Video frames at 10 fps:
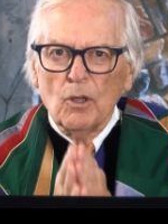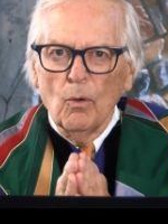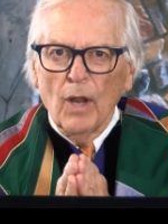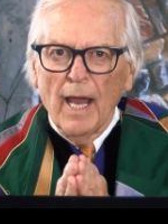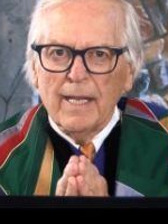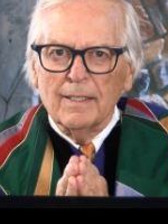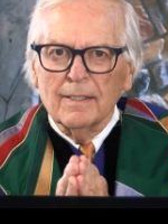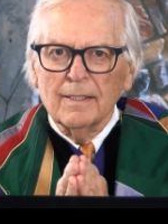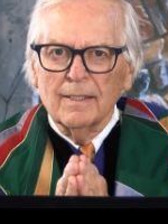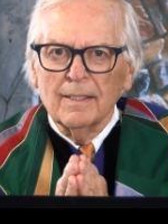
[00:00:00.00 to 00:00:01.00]
no light,
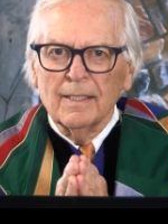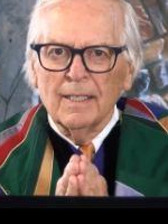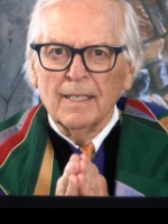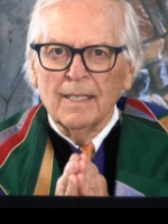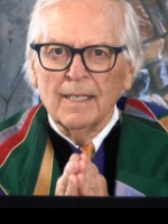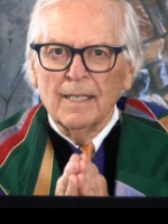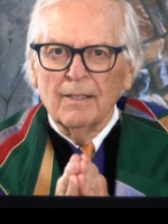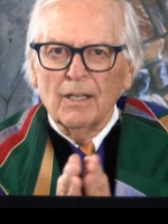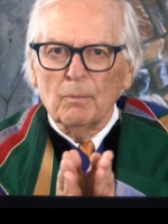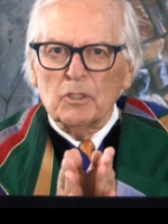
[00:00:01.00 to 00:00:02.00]

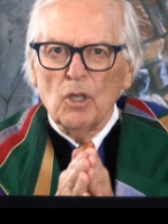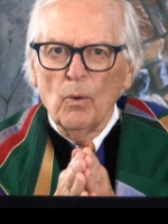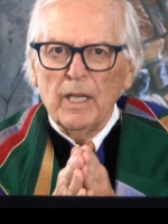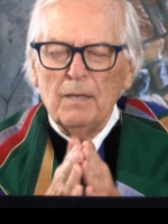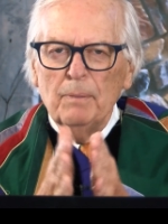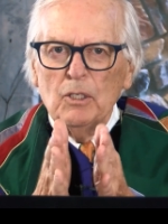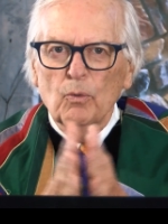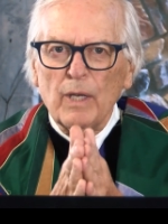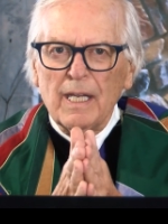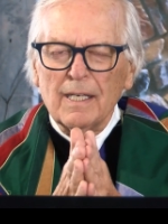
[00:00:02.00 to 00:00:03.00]
there was no in
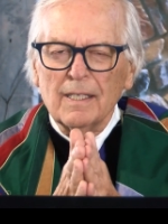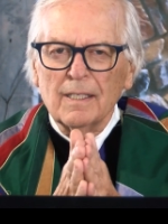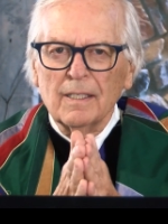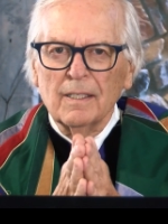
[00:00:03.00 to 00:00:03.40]
between